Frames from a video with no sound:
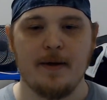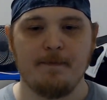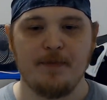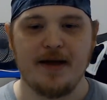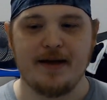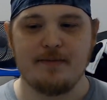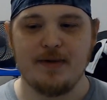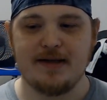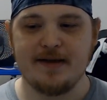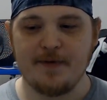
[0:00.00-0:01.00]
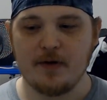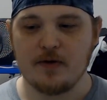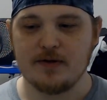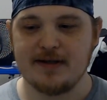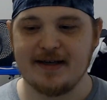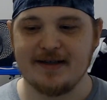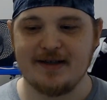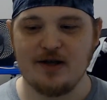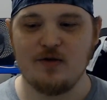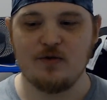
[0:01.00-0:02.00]
It can be difficult to
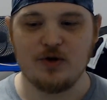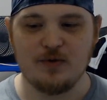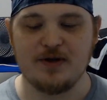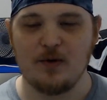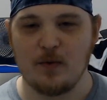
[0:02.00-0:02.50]
continue choosing